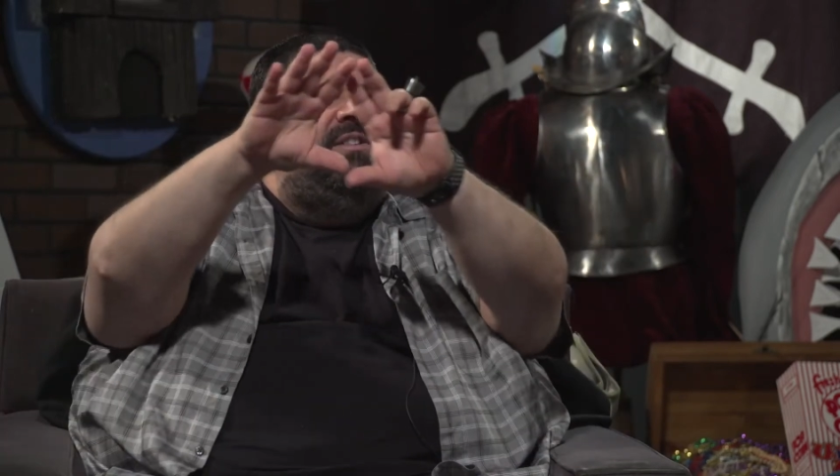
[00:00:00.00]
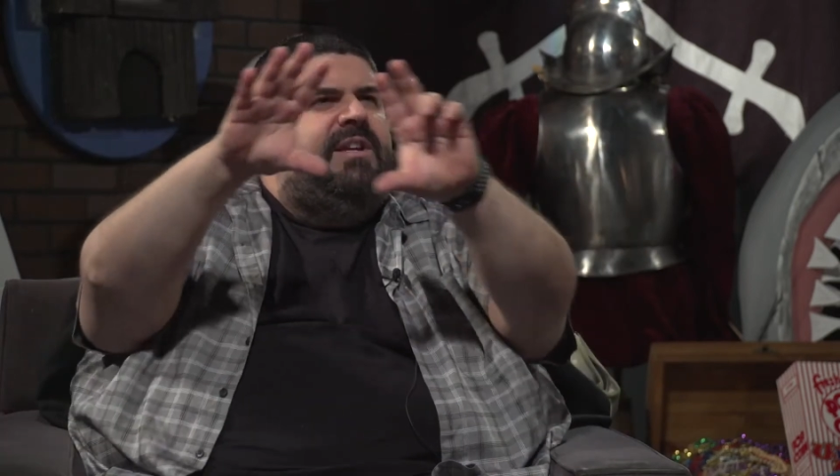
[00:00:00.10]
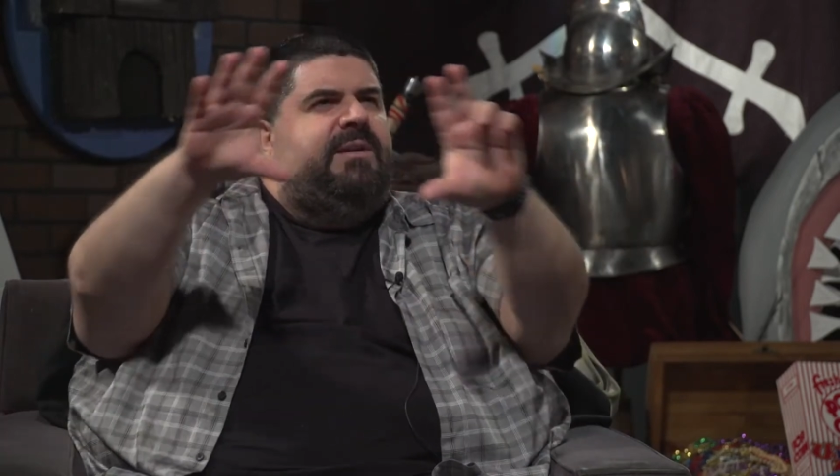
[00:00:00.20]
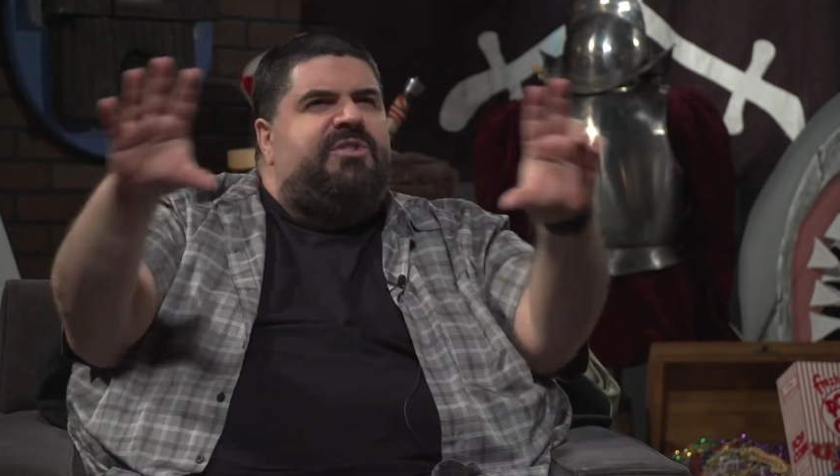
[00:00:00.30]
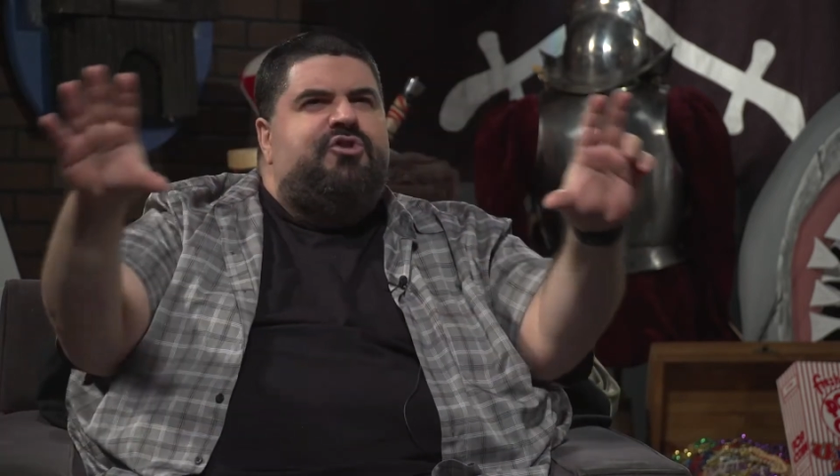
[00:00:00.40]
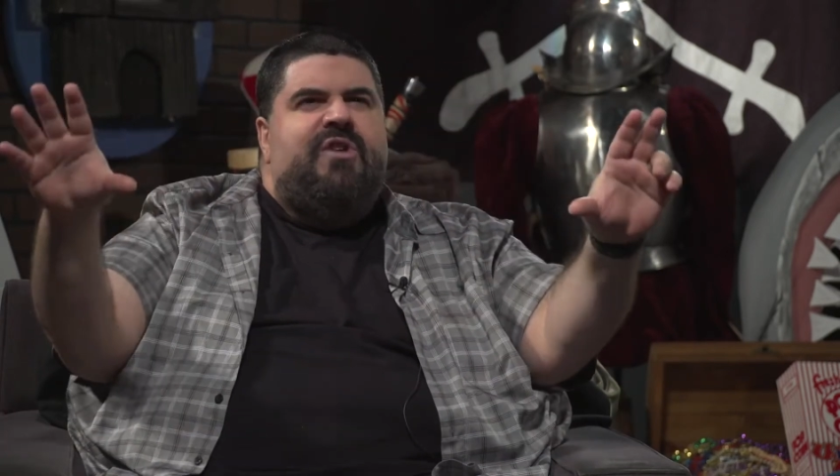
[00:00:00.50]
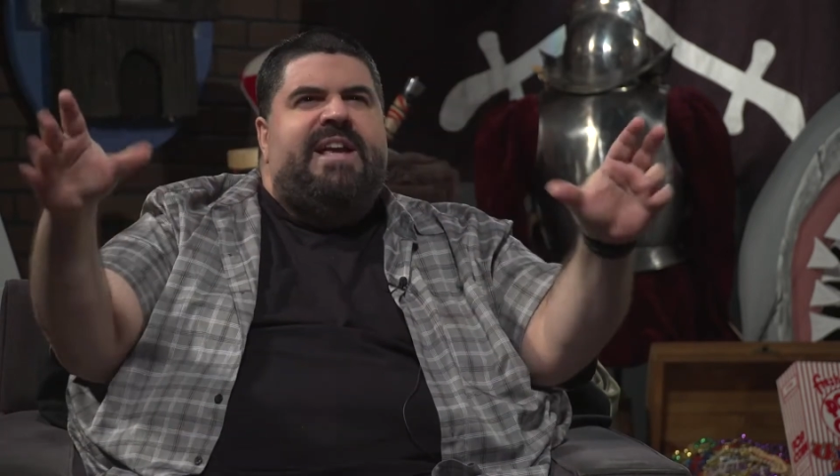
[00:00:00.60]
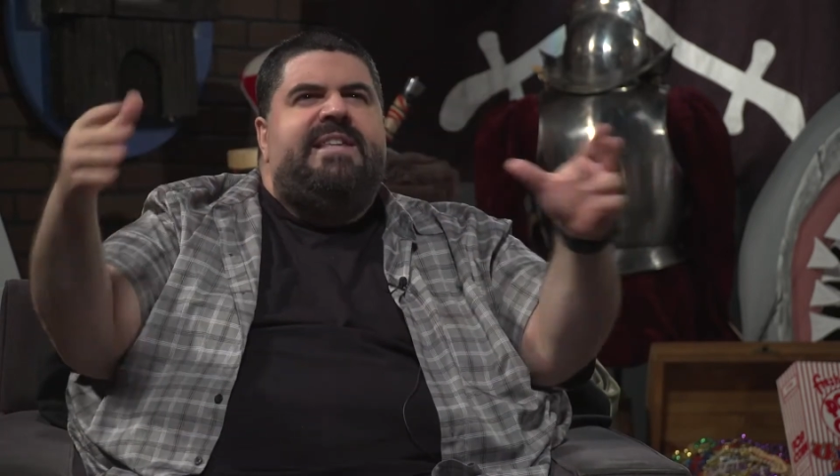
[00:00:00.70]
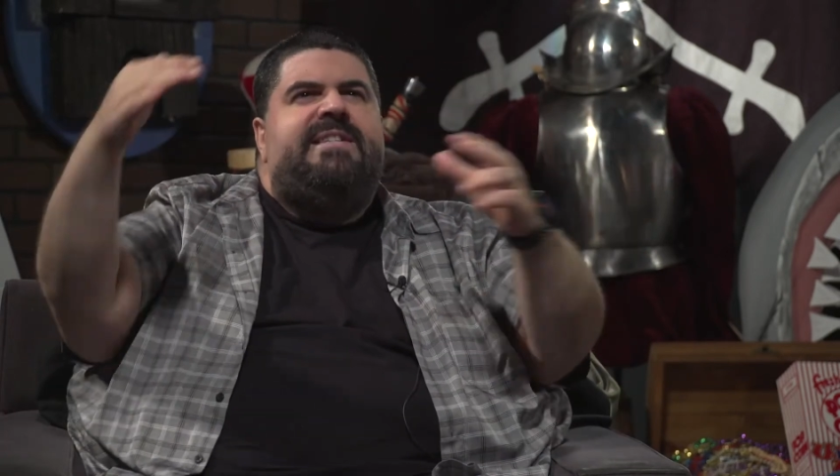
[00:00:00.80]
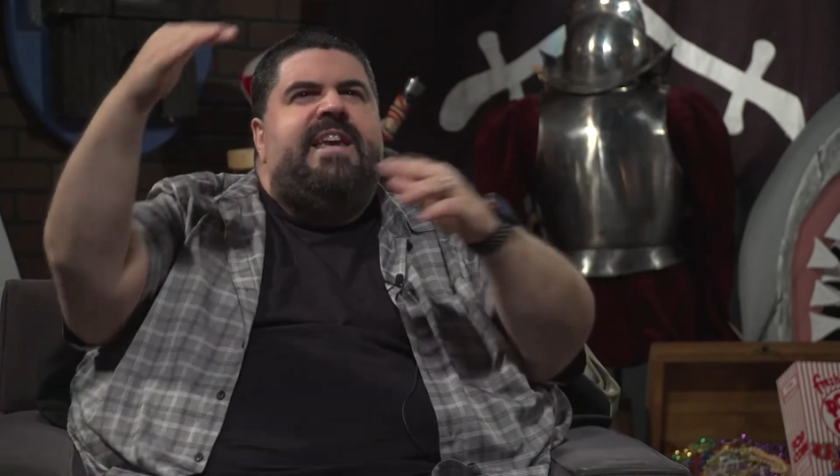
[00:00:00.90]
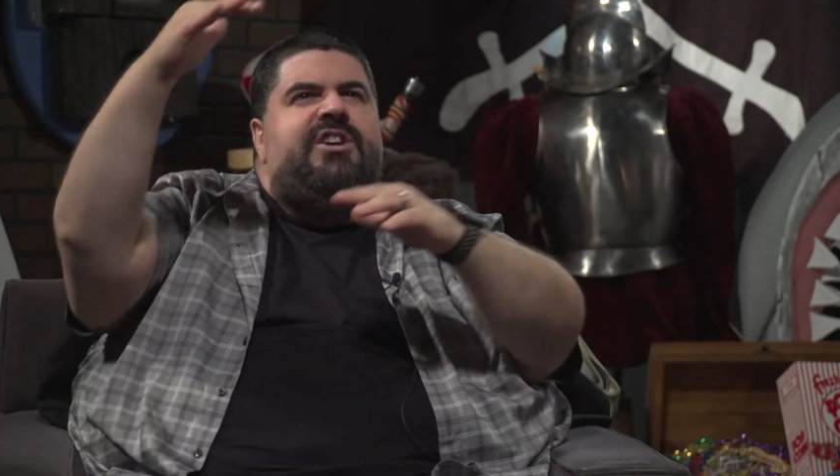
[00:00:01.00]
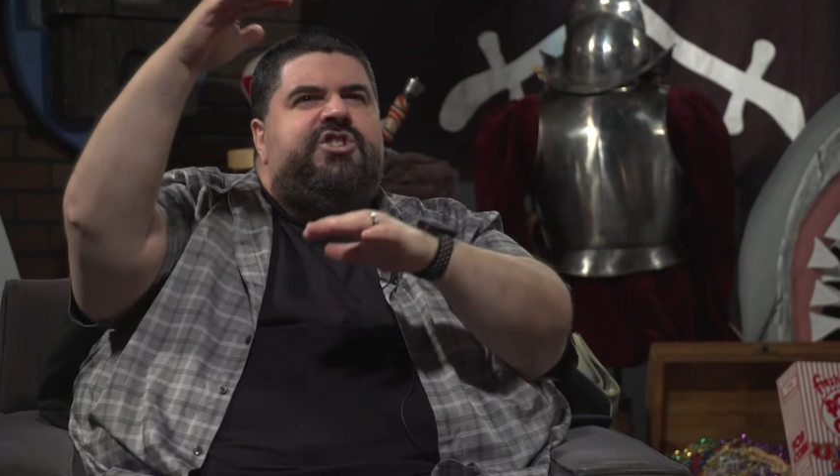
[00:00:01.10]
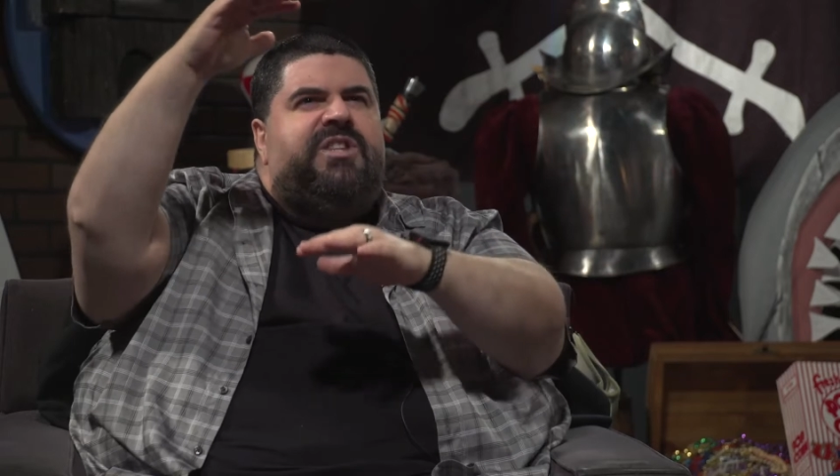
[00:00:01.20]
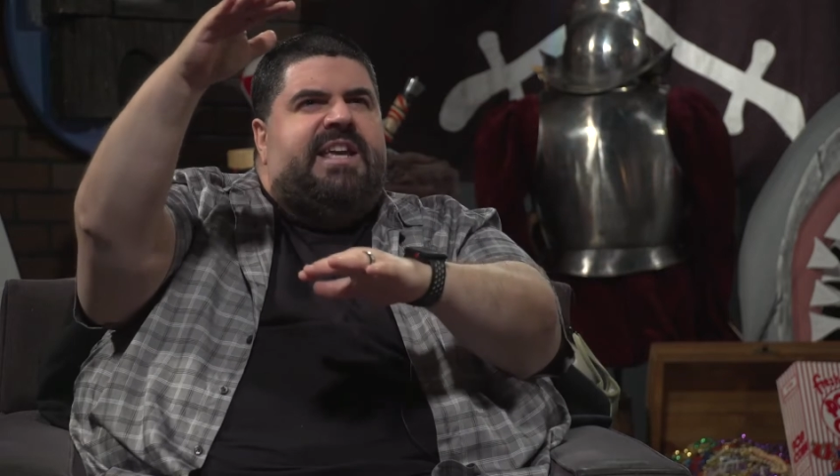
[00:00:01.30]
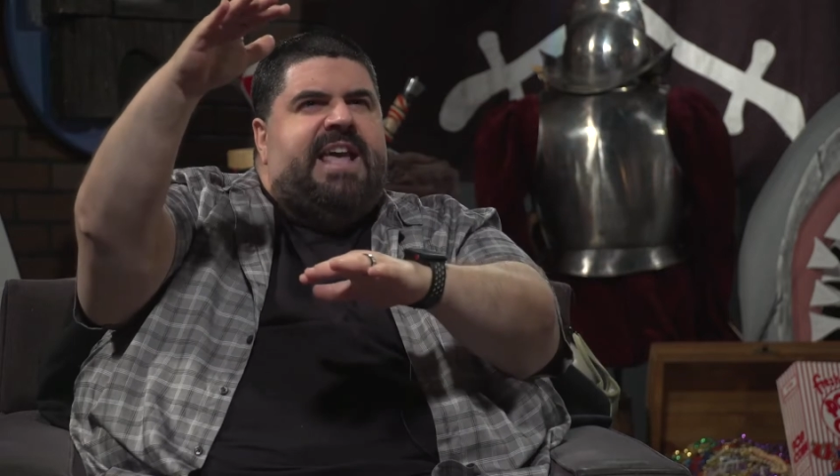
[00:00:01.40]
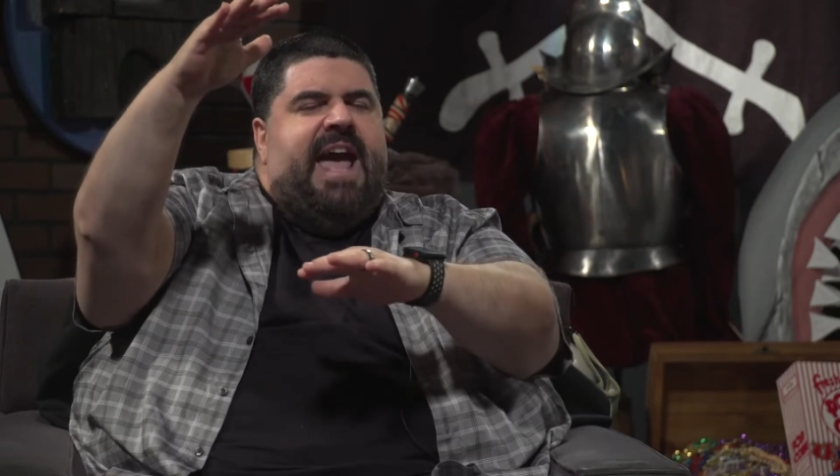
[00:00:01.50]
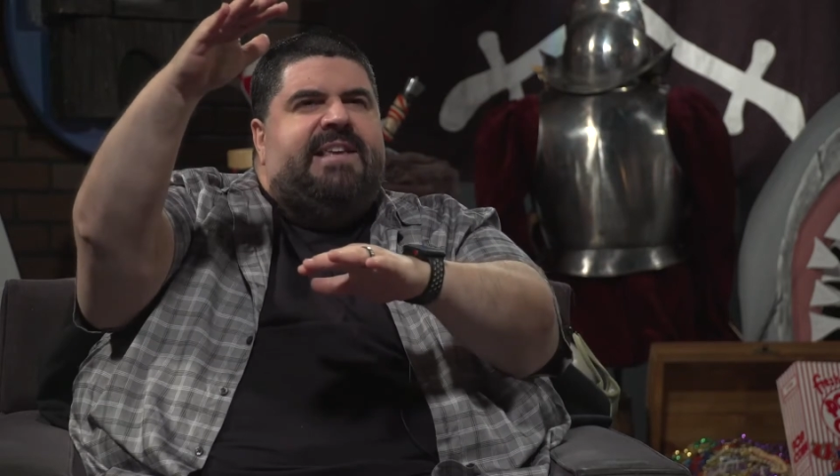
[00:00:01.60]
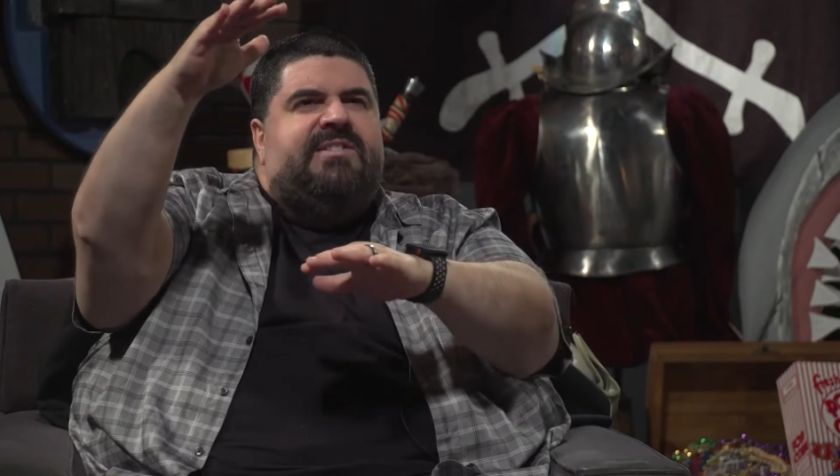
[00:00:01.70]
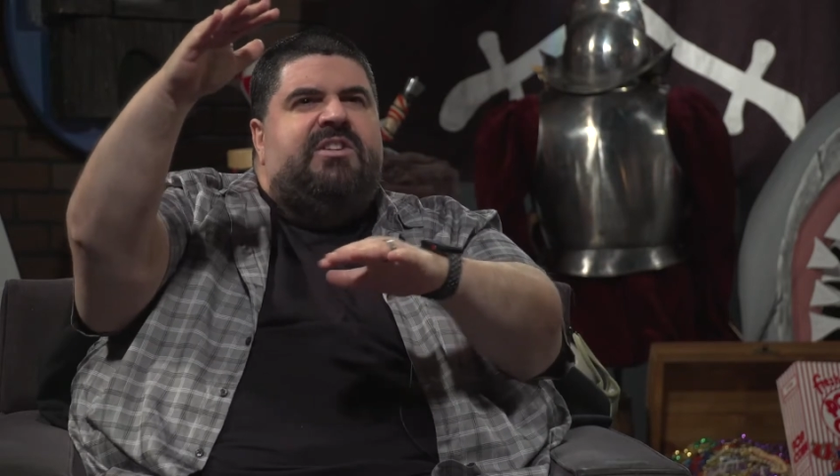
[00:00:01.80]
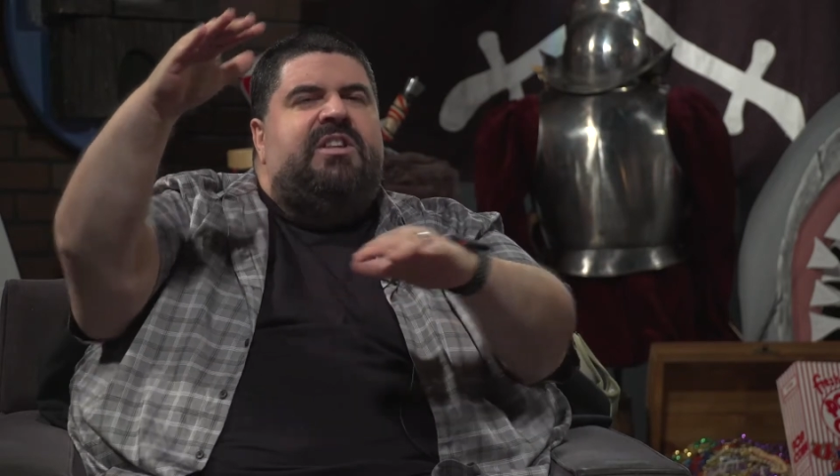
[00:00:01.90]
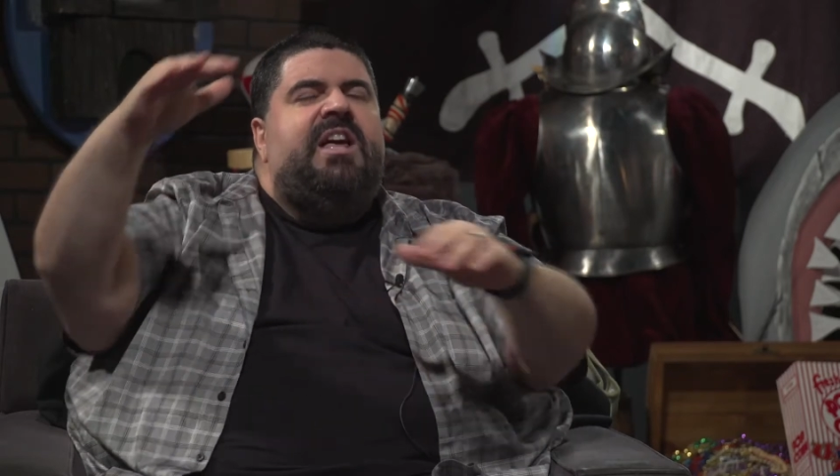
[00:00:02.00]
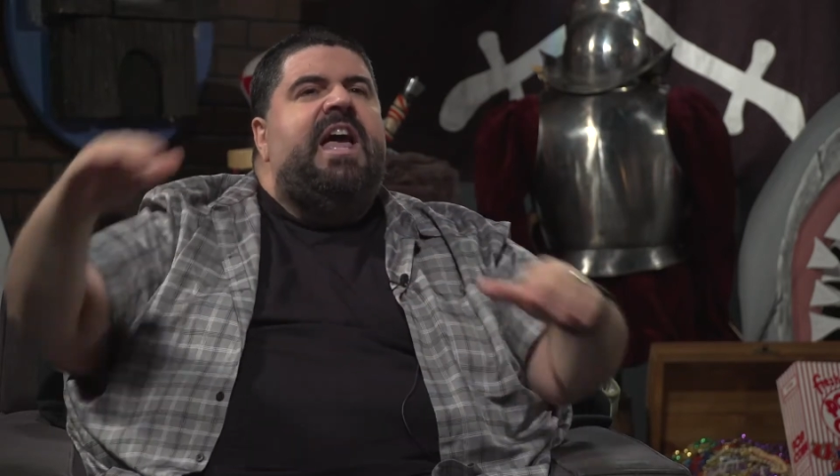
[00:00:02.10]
the train station, the castle.